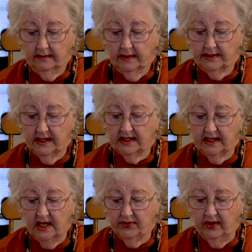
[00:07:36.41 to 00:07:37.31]

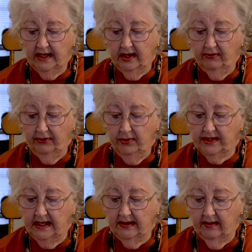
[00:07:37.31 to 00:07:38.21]
successfully
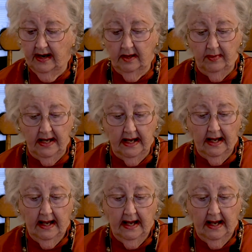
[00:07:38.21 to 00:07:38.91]
confusing their enemy